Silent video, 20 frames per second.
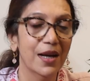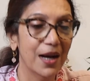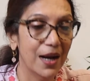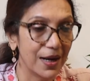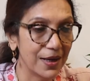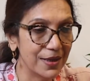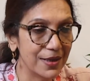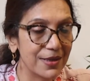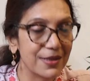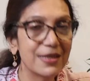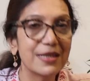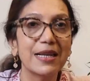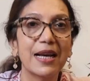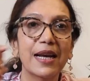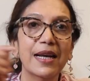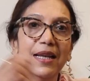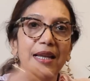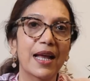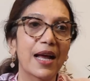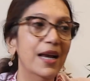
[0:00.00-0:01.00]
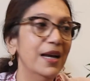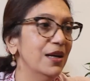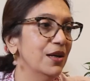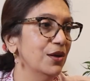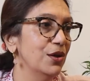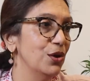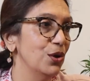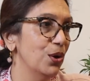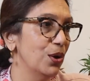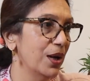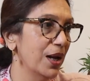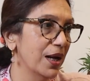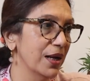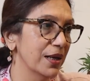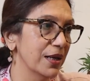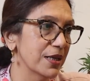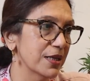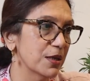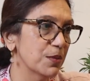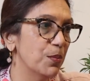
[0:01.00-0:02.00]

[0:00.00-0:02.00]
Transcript: Understand that your lung is